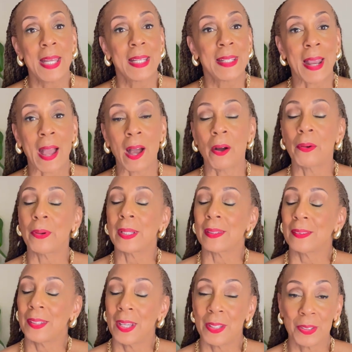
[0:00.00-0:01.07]
Now,
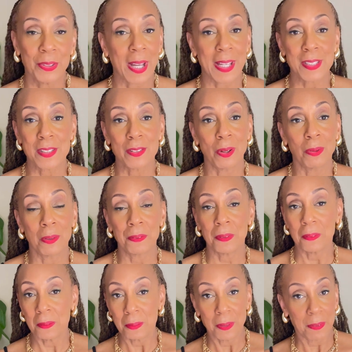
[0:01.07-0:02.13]
you guys know, if
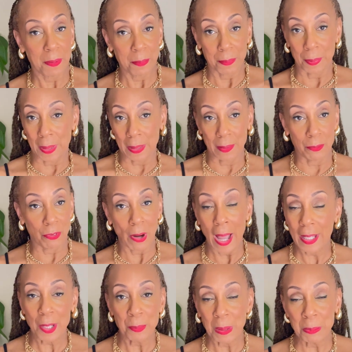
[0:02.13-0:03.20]
you've been
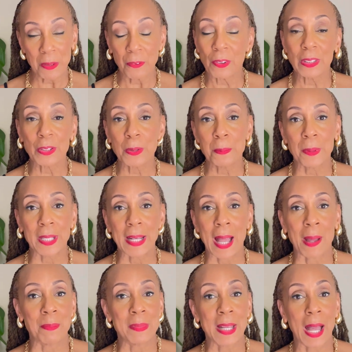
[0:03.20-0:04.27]
rocking with me for a little bit,
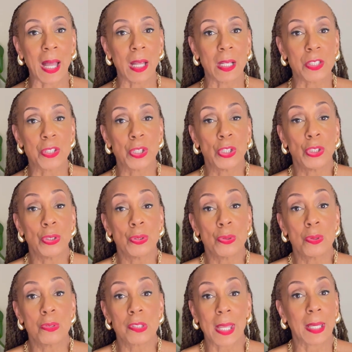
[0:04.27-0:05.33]
I'm not a
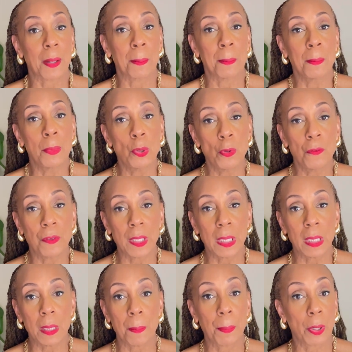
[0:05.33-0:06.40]
huge like
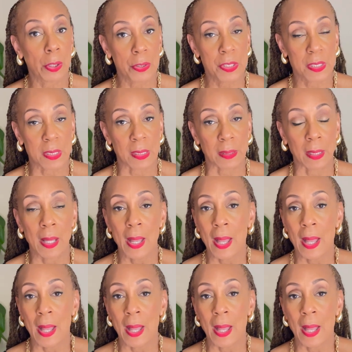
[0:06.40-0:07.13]
movie person.